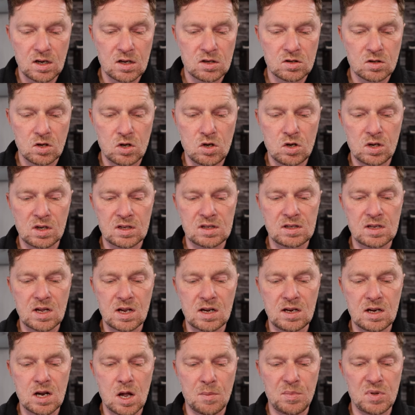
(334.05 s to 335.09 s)
So you can
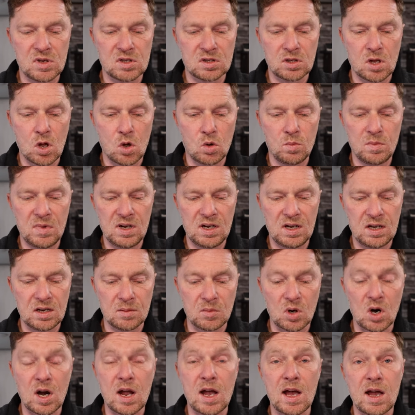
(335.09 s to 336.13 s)
set it up as low,
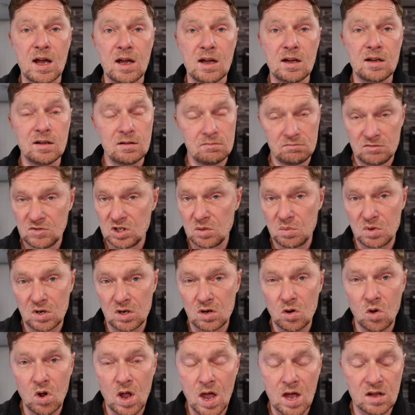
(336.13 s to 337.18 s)
medium, or high,
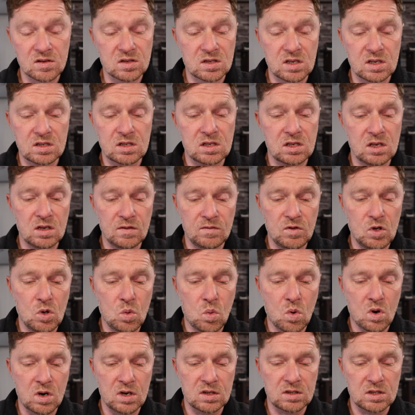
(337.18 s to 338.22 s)
depending on how sensitive you
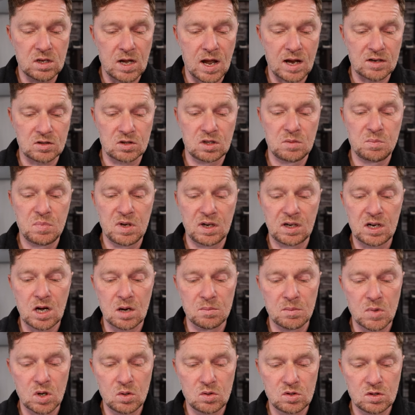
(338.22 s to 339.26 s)
want it to actually pick
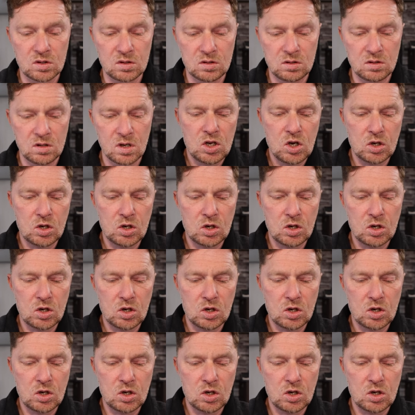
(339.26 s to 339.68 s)
up motion.